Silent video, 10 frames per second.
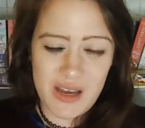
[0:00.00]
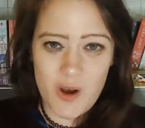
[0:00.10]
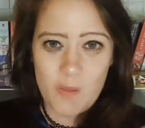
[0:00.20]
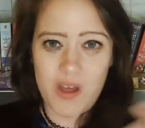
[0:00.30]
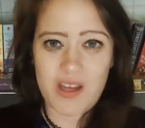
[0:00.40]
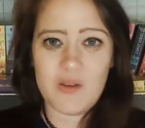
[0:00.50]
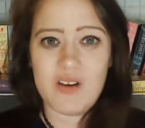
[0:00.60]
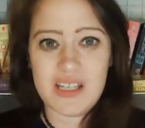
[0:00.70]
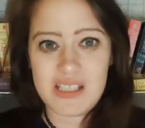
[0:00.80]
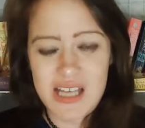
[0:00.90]
I hope that you
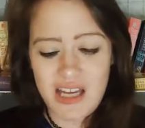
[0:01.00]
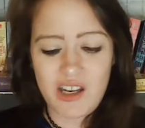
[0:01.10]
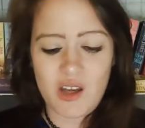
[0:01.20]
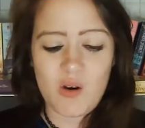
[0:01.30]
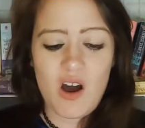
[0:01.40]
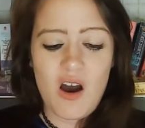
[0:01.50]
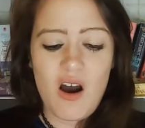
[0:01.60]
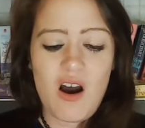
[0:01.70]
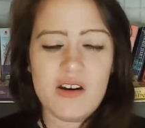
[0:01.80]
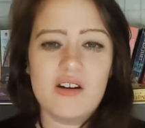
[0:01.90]
will continue
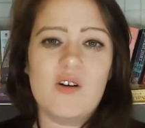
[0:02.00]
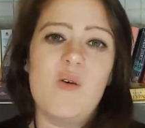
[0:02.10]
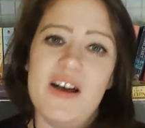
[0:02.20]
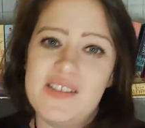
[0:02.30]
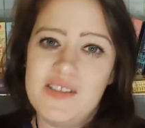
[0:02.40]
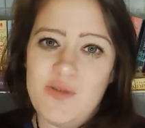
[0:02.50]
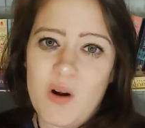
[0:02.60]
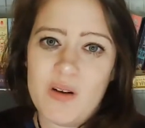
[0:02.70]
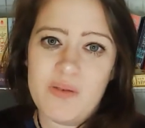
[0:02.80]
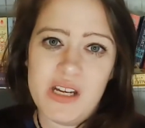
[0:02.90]
on your quest
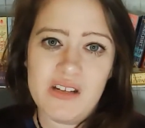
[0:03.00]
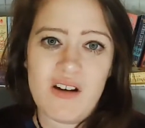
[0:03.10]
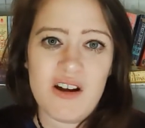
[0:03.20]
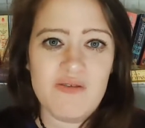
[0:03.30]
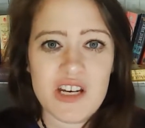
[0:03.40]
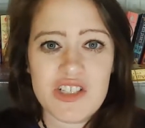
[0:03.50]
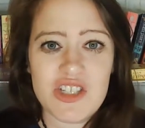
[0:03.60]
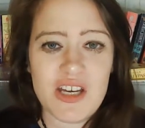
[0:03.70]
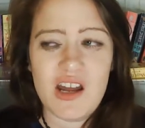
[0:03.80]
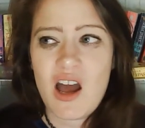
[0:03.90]
for reading
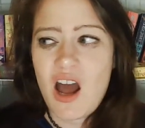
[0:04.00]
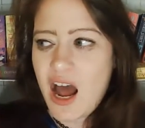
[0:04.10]
nonfiction.